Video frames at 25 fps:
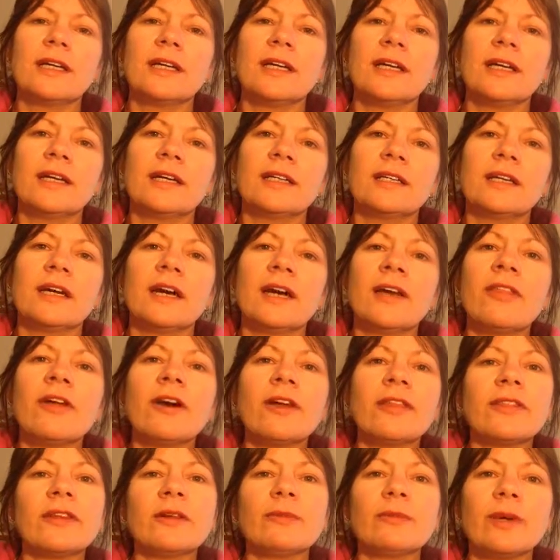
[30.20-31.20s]
And I
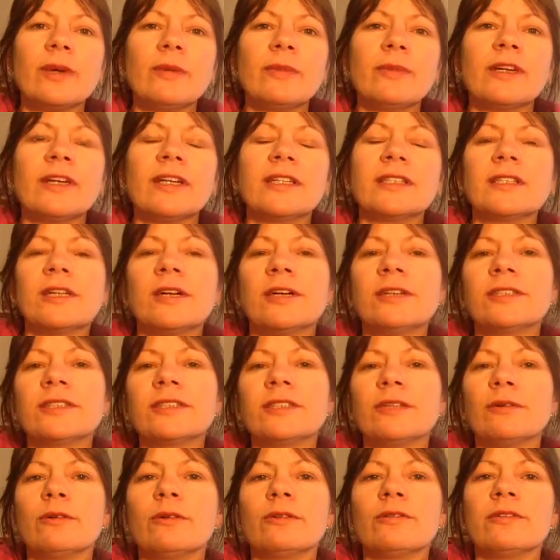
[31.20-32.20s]
thought that it might be nice
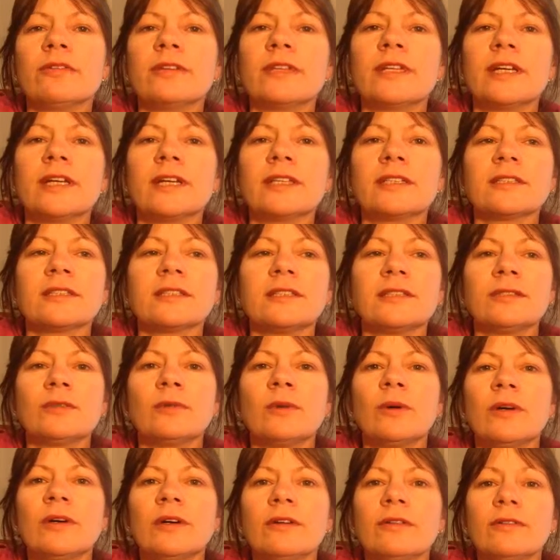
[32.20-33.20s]
also over the next
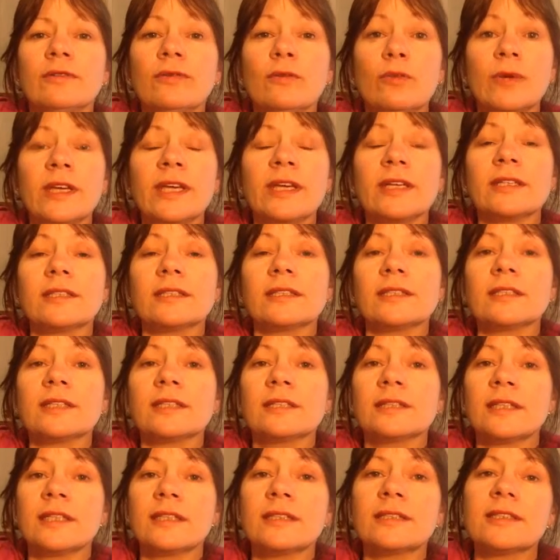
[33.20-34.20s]
12 weeks,
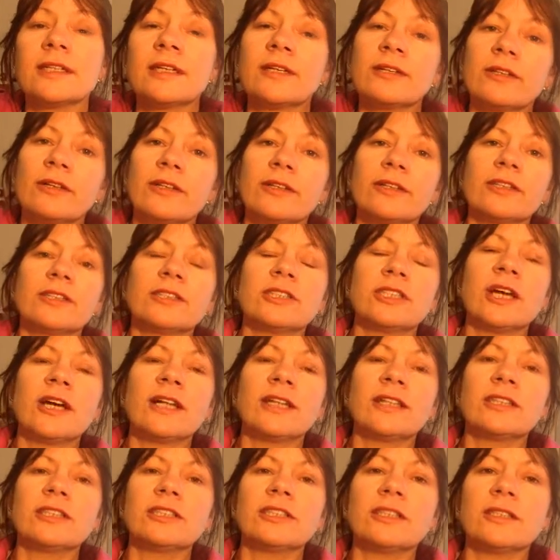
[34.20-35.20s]
because that's how long the
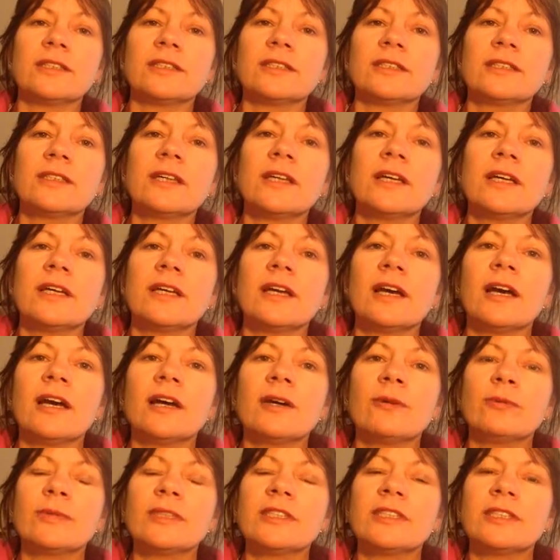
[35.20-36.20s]
challenge is
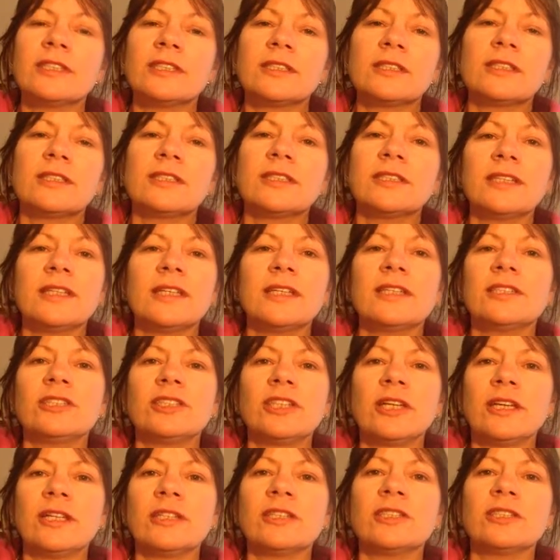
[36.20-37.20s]
just to see the
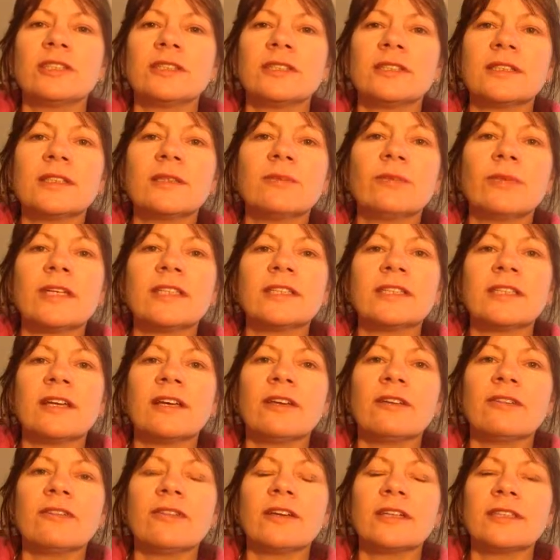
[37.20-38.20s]
changes in
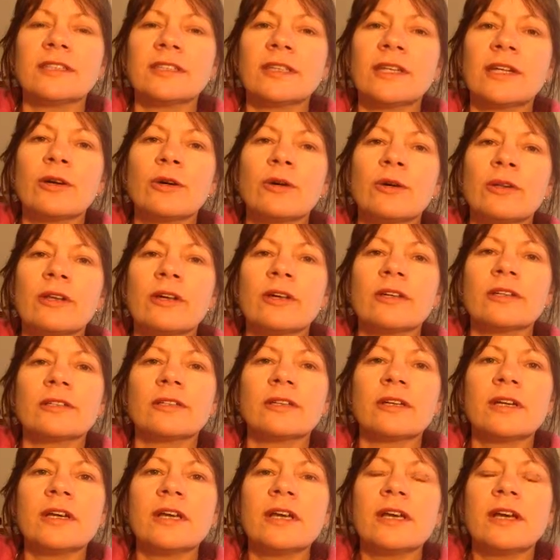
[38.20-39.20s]
myself as I go along.
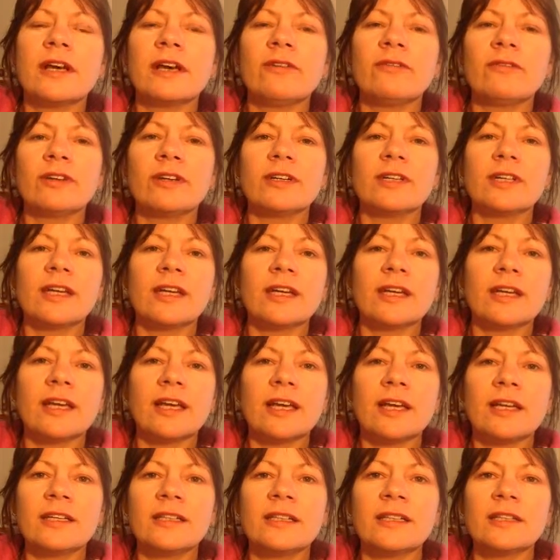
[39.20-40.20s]
I'm very
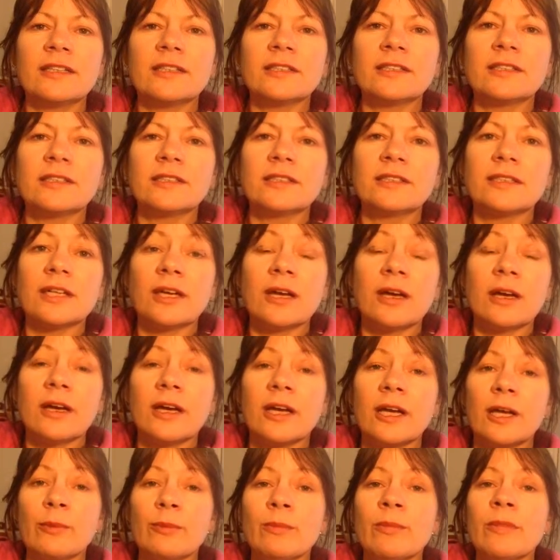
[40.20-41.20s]
dedicated this
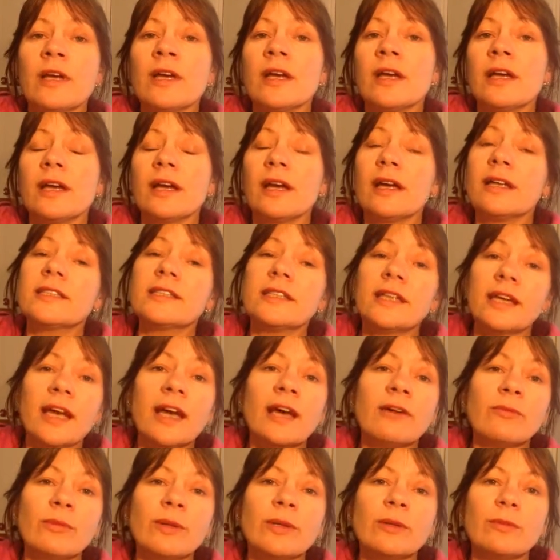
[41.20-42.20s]
time, as I
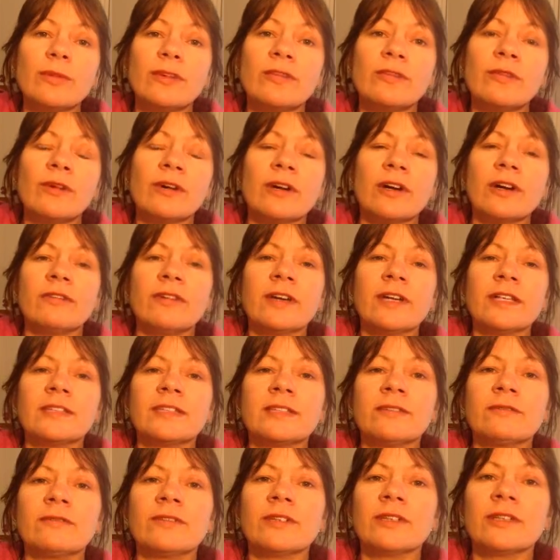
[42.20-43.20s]
have been before. I've had
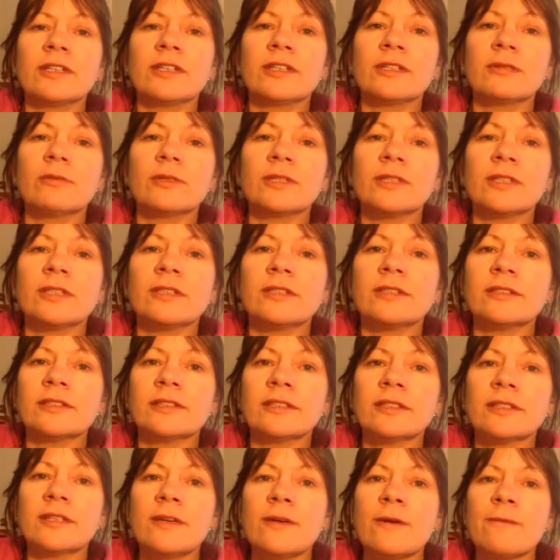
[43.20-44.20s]
some very good
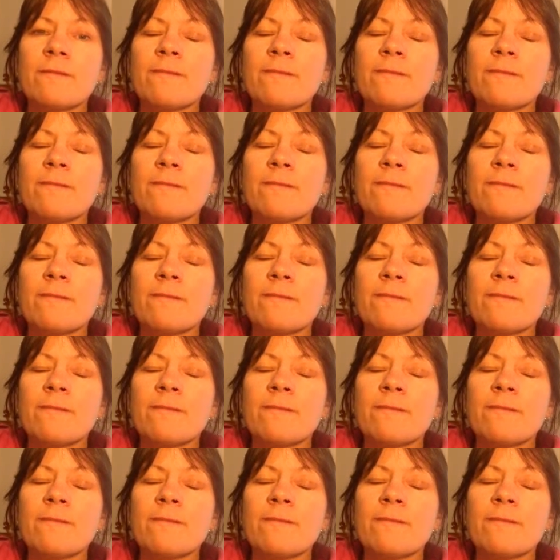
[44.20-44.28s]
results.